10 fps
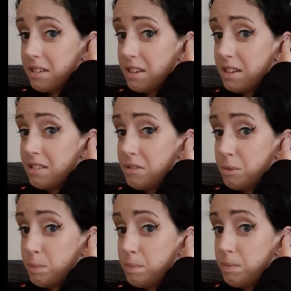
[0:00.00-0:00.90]
It is
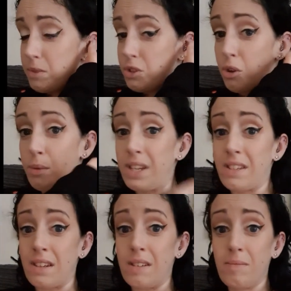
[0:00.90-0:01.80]
so
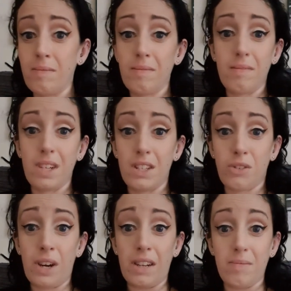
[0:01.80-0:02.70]
easy. It's
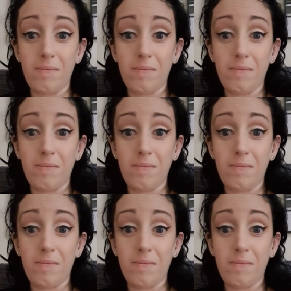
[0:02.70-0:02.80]
great.